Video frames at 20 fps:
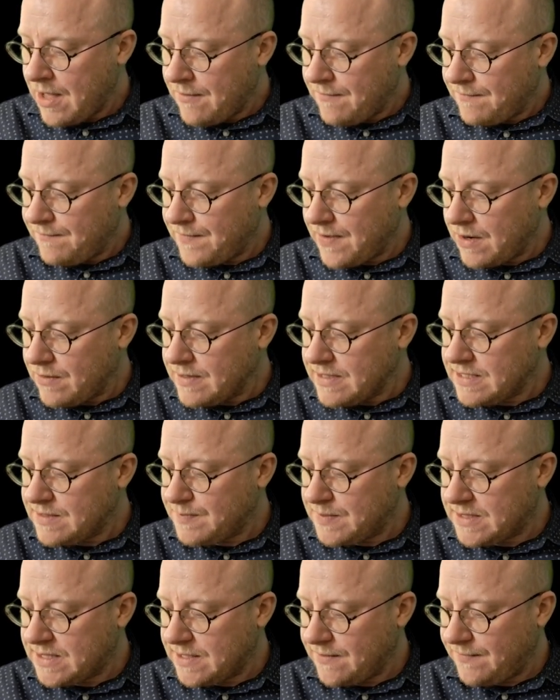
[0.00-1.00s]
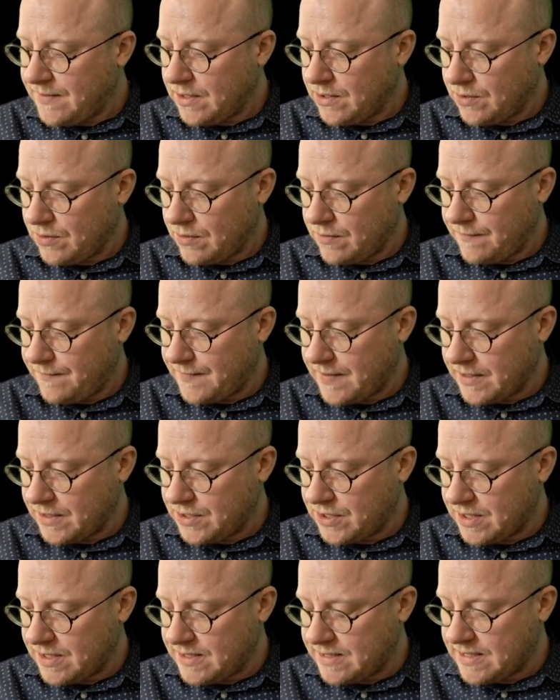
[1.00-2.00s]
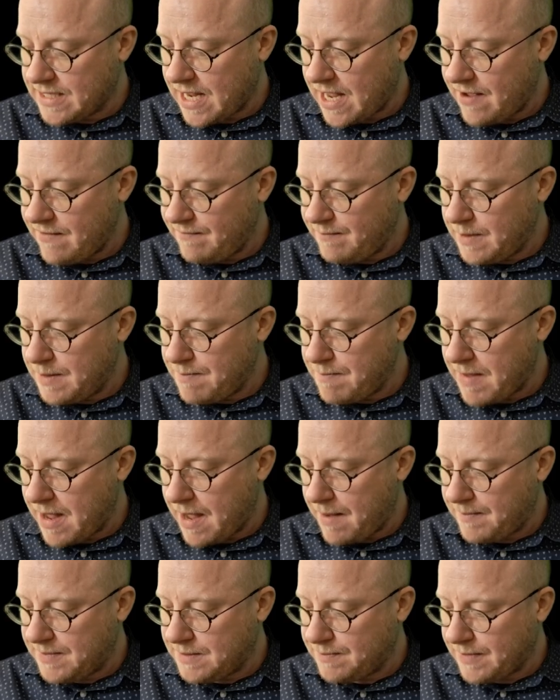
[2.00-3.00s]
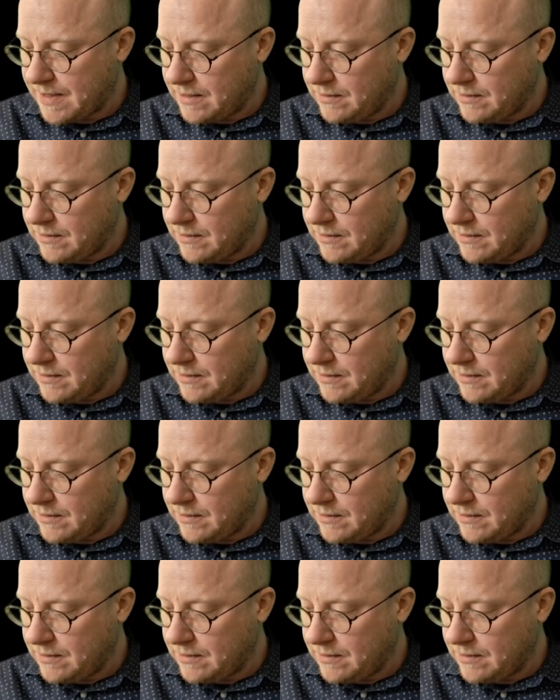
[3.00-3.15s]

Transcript: Very specific neural functions have been mapped by